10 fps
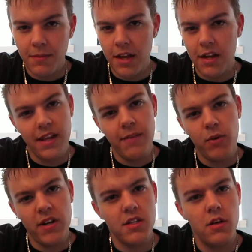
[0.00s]
And then
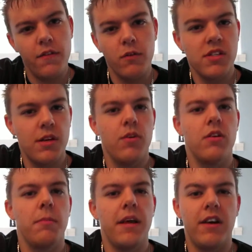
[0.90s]
when a snow falls, there
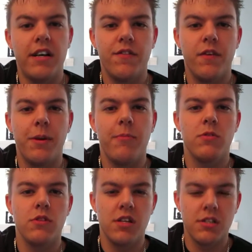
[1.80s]
wouldn't be ice for
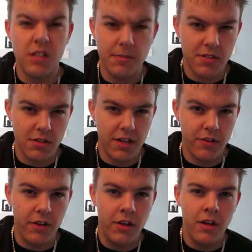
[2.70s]
people to slip and slide
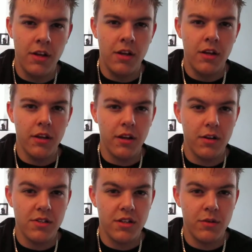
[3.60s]
on, you
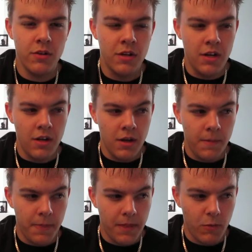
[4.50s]
know. So
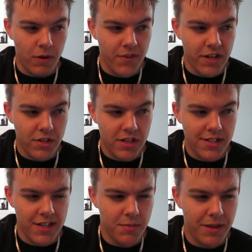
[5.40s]
what I'm really trying to
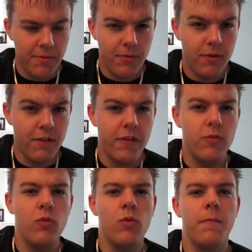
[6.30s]
say is people, I
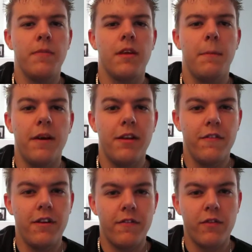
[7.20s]
feel, can
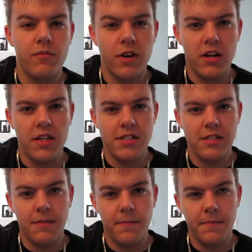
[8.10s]
benefit from
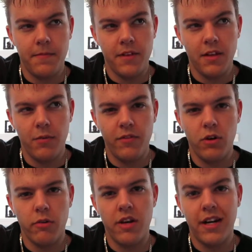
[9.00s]
realising that we've
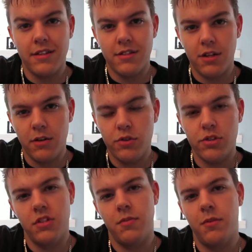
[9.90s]
got to create
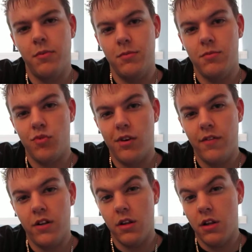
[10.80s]
solutions to problems
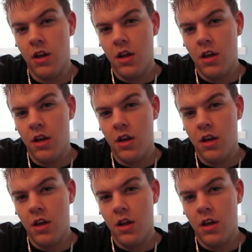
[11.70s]
rather than